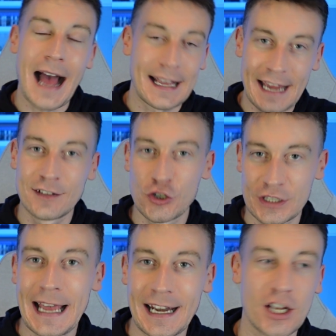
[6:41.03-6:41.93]
Ake
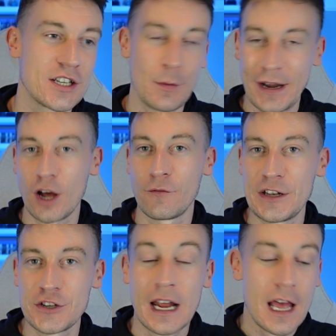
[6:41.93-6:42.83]
doesn't get it because he went off
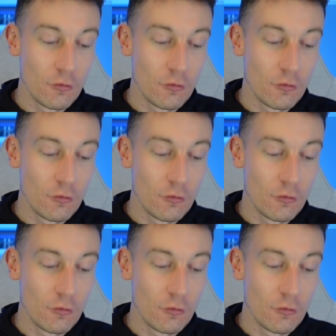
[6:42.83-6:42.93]
injured.